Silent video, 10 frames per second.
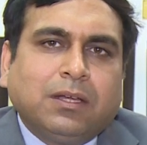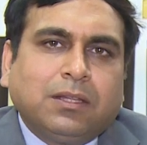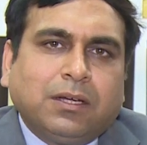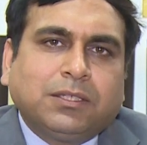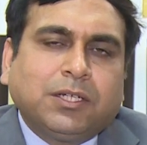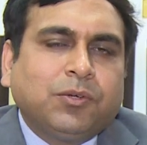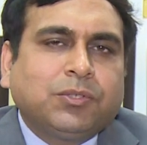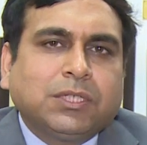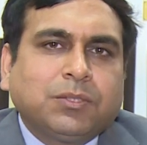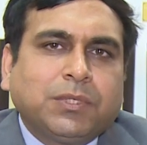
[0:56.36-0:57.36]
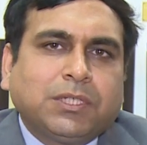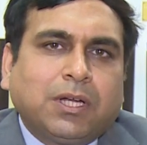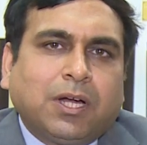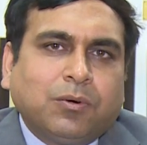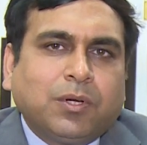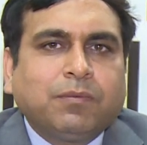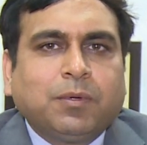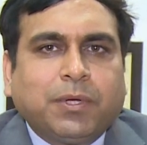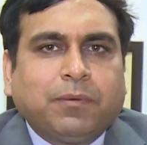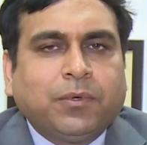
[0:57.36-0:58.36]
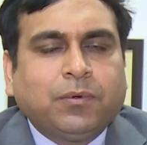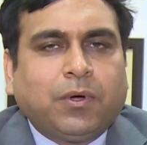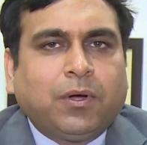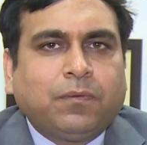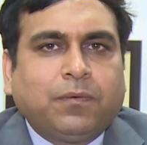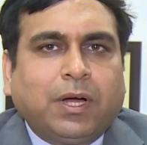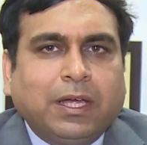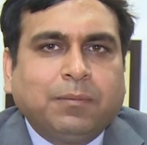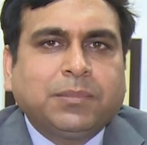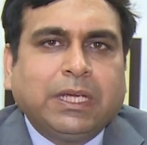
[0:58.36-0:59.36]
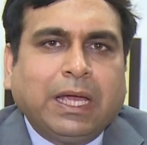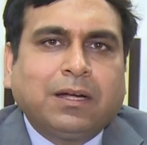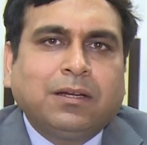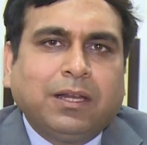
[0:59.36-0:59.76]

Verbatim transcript: The institutions which are out of the purview of IMC Act,